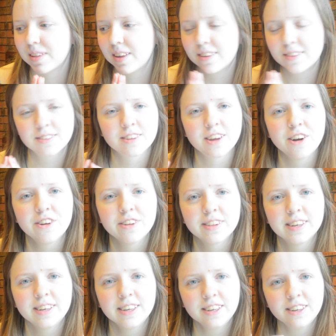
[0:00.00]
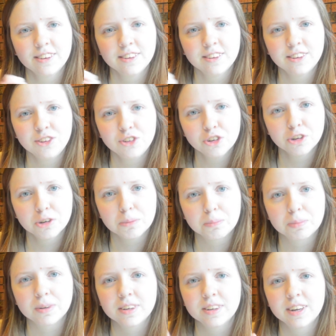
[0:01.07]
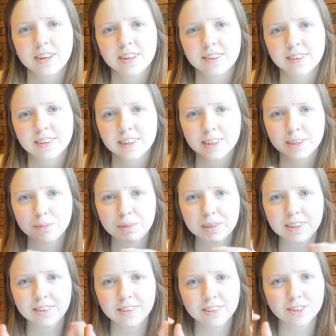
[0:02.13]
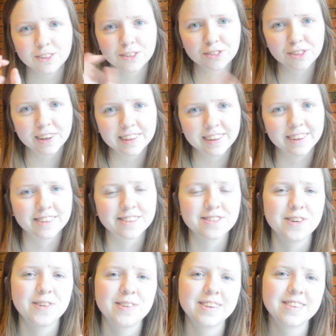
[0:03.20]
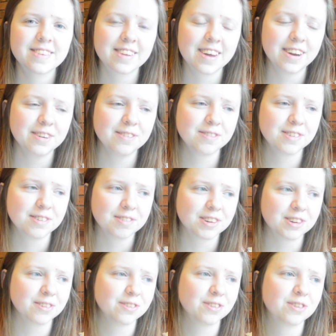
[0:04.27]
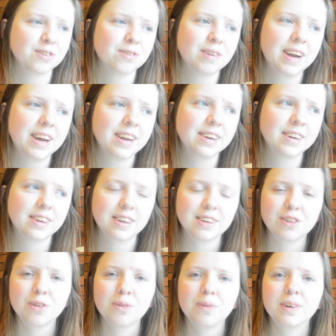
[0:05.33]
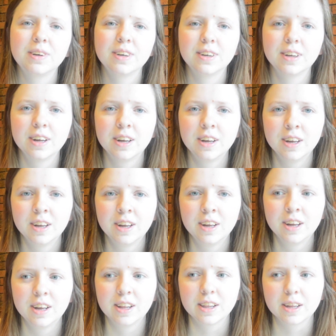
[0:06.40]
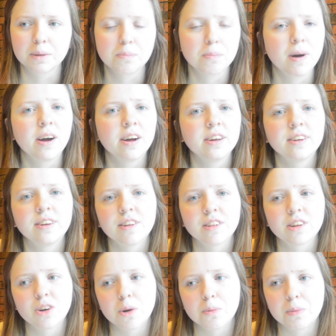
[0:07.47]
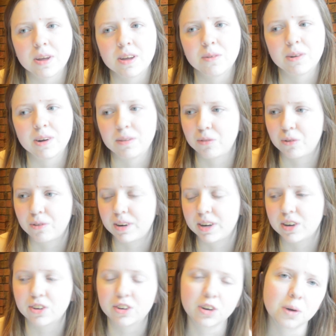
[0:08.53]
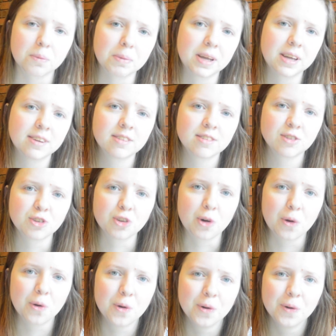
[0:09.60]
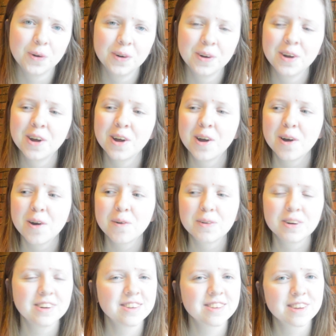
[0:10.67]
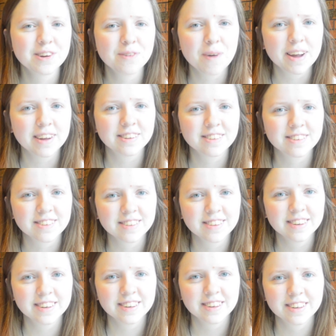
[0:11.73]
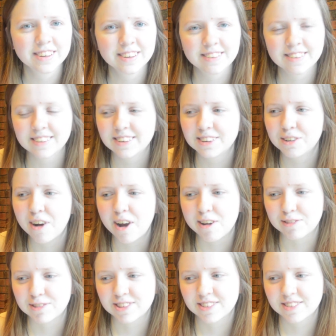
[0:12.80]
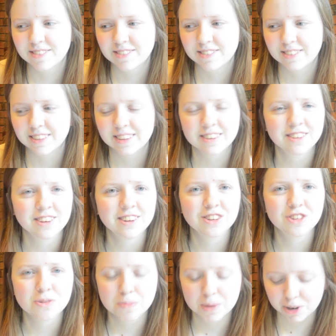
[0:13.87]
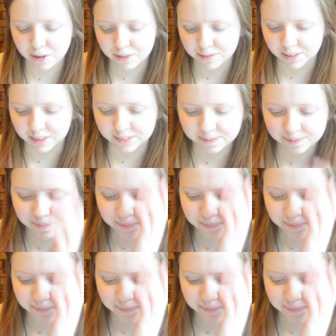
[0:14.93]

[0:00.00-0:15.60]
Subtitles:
It's currently in Europe and I am in Australia, so it's kind of difficult to read, and I don't want to buy another copy when I've already got a copy, so we're just gonna wait until it arrives, but it should be great fun.